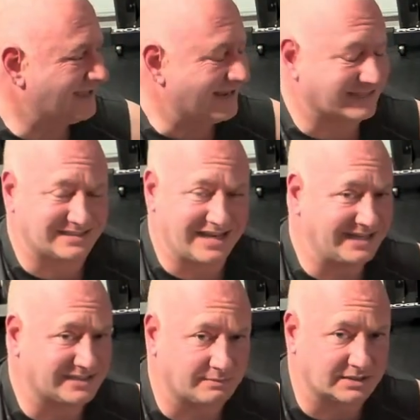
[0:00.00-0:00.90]
It
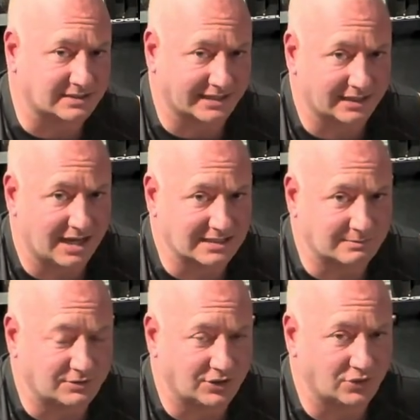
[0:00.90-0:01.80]
stands up just like the
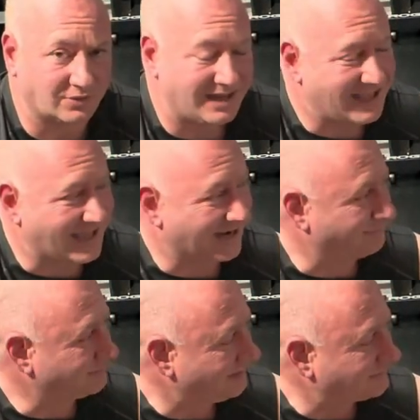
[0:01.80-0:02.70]
Concept 2, and I
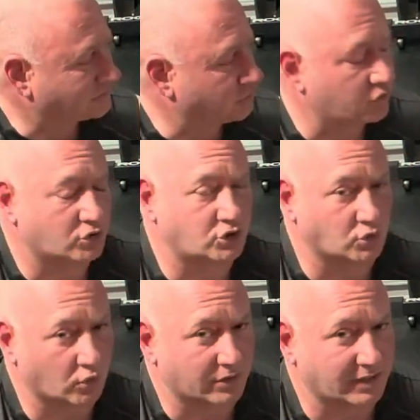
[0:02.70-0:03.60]
believe it's a little
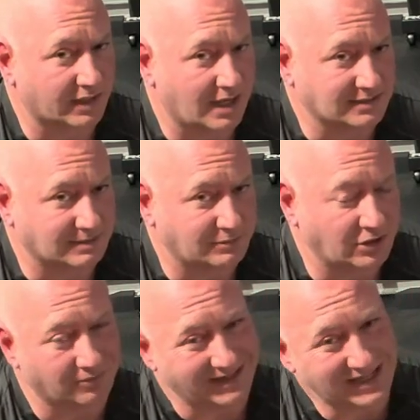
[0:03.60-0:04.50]
shorter than the Concept
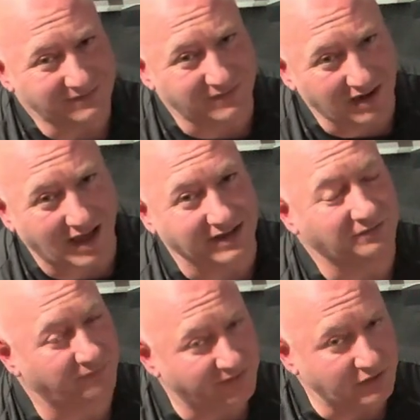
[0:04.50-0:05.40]
2. If not, it
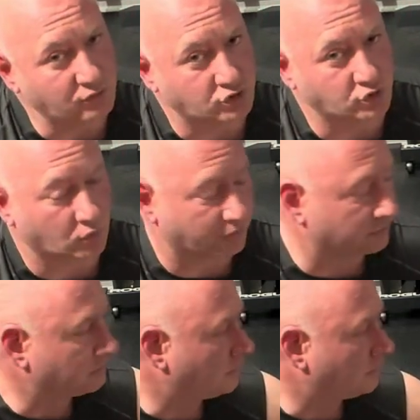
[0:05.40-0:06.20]
feels shorter,